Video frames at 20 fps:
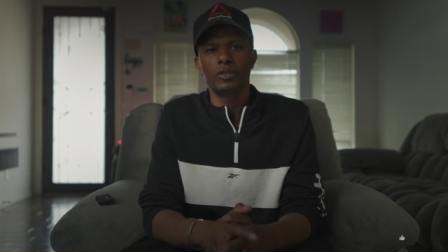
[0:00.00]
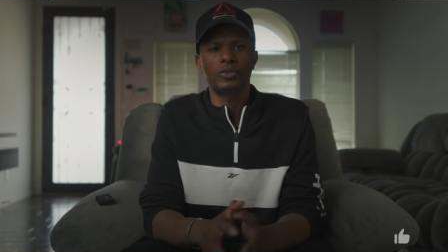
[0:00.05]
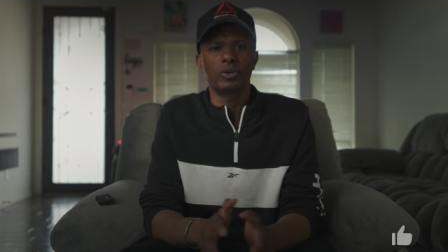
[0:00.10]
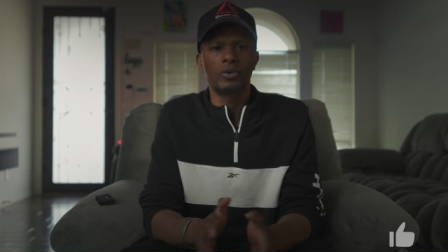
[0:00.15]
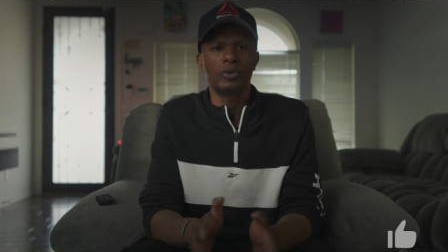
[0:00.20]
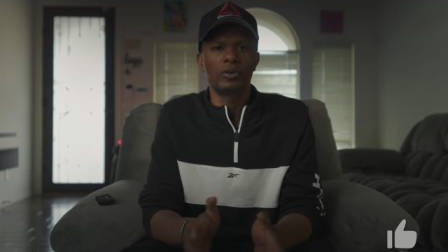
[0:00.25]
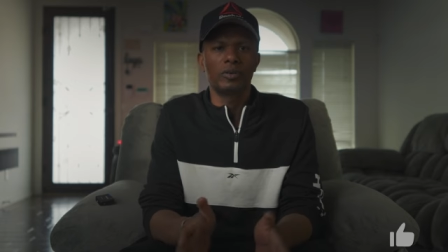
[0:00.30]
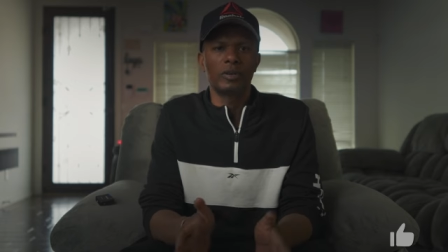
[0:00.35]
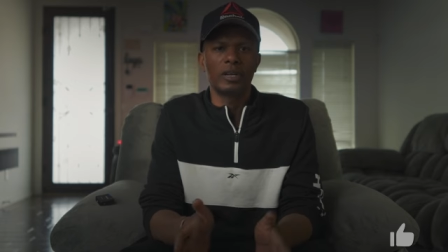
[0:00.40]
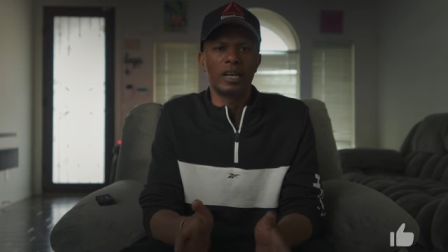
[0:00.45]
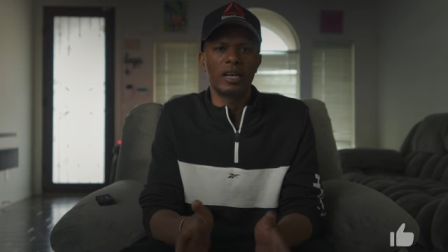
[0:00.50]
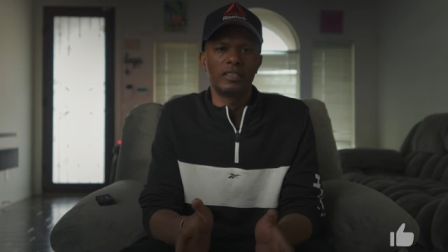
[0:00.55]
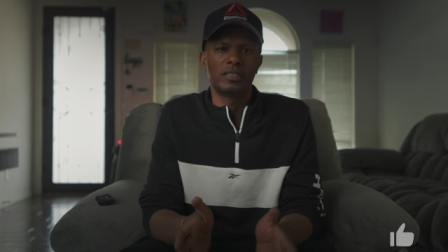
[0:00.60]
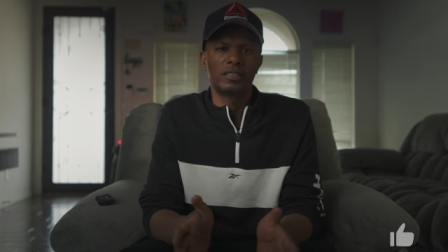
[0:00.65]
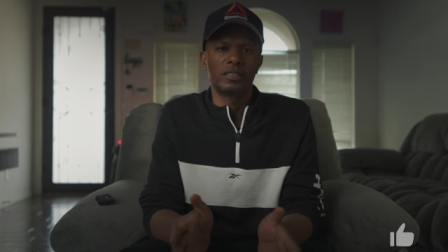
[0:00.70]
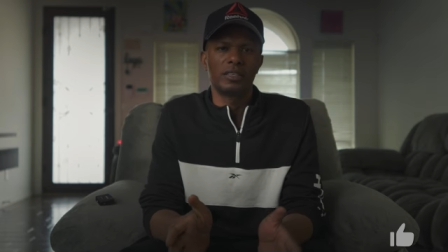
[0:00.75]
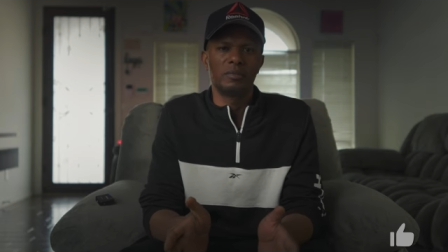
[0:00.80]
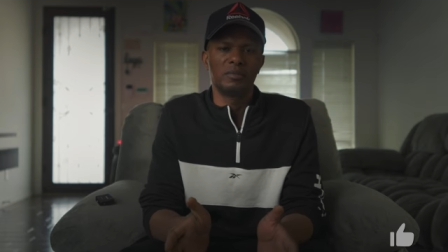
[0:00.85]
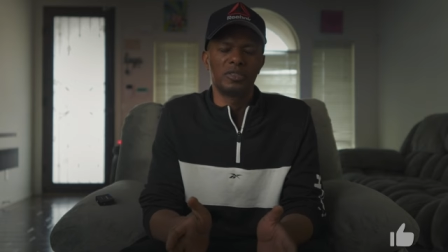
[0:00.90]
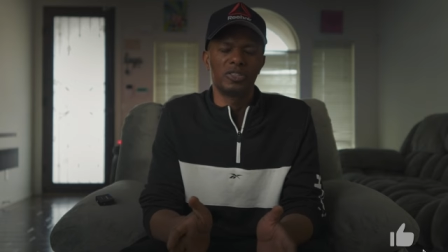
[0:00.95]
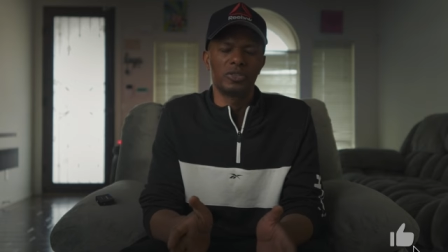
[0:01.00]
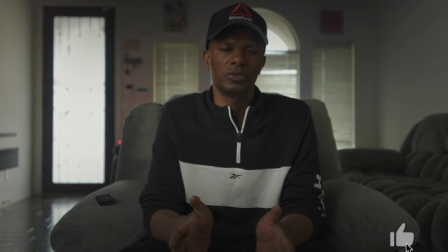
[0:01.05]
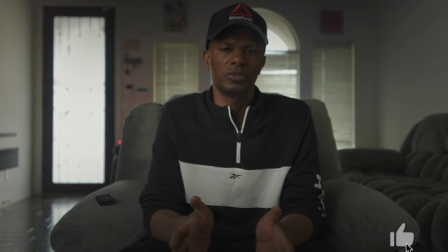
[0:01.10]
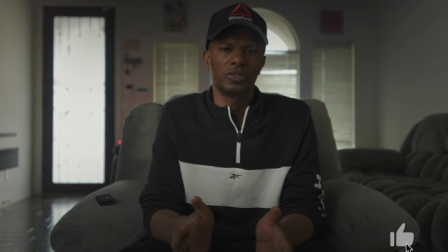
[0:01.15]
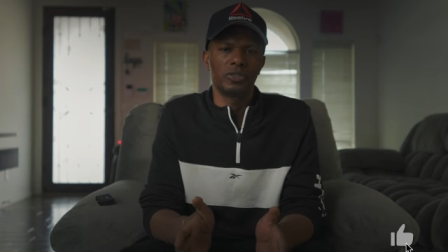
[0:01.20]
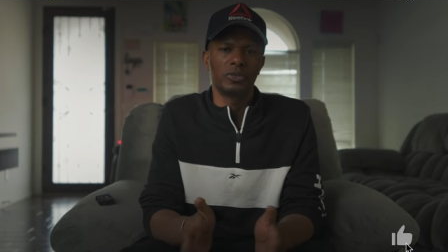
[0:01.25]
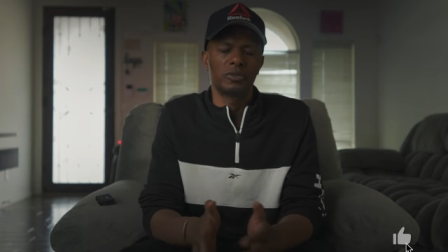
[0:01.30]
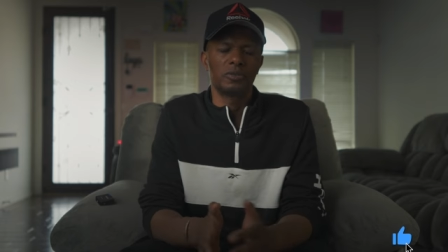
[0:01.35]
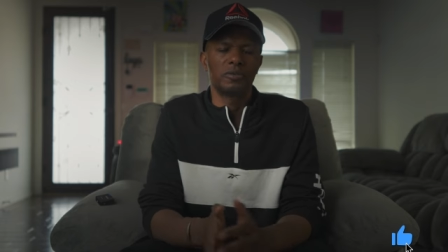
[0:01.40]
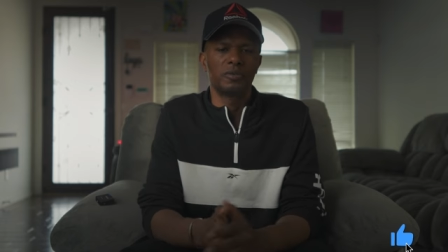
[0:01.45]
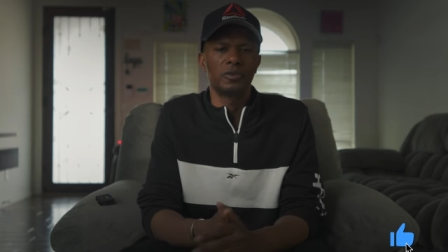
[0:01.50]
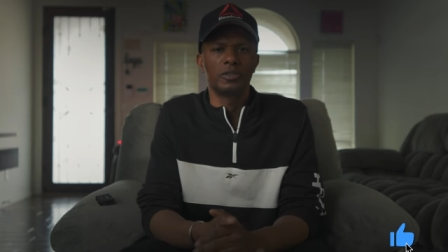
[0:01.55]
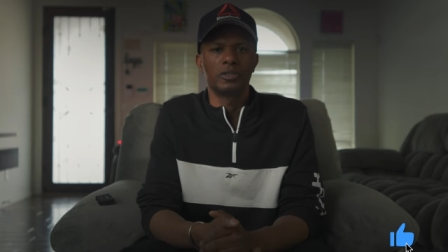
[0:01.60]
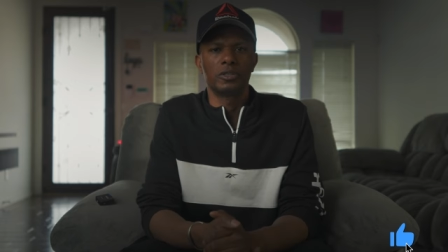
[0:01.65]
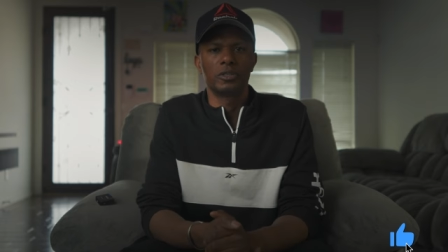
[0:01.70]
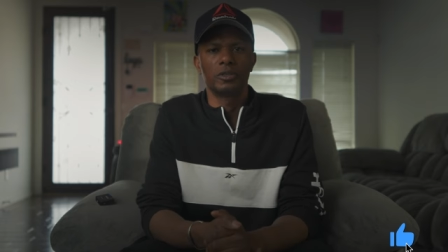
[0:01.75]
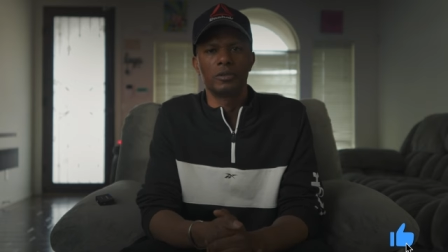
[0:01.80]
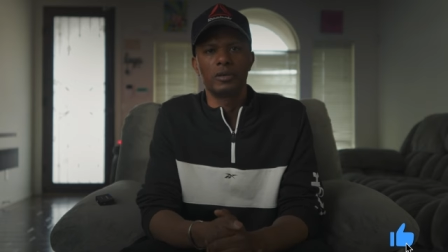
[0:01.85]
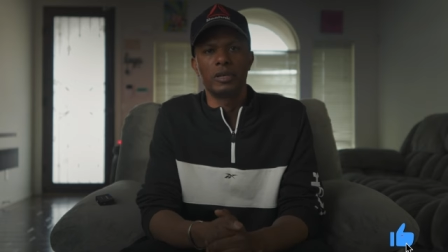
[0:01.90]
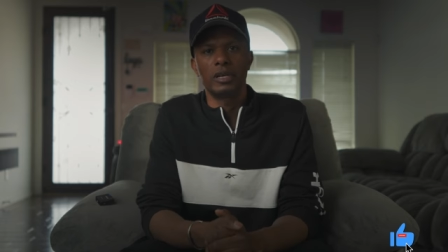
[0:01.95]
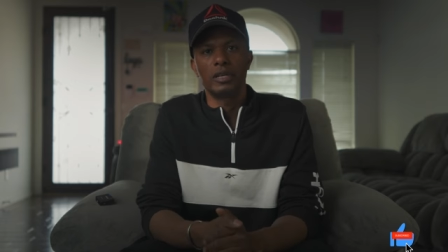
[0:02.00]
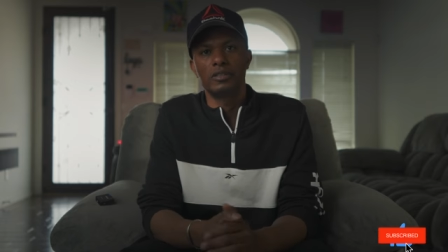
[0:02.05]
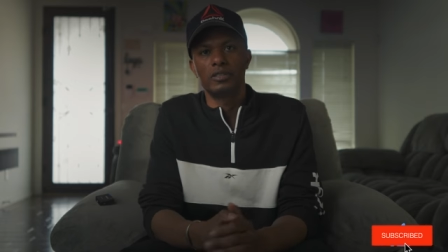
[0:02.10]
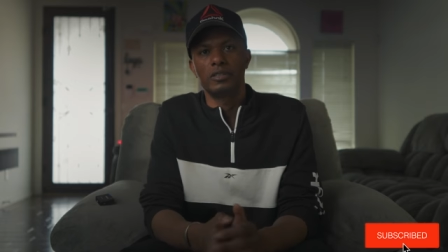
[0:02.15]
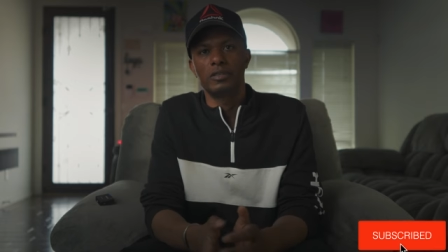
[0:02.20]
going on guys, it's M00 Photo and